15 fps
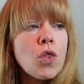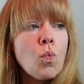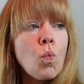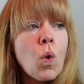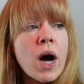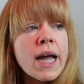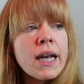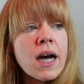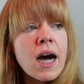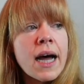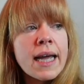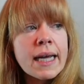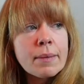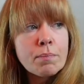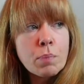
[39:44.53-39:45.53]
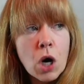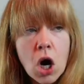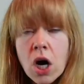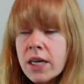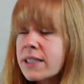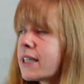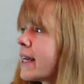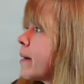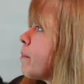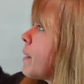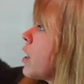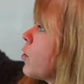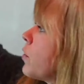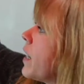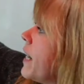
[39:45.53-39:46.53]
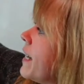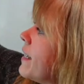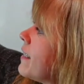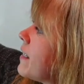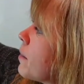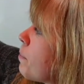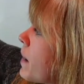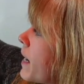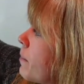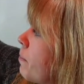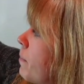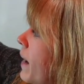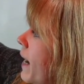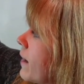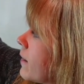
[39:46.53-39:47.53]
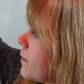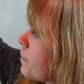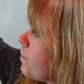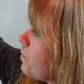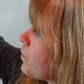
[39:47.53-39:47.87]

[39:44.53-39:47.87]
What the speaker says: What I am pausing about is the button band.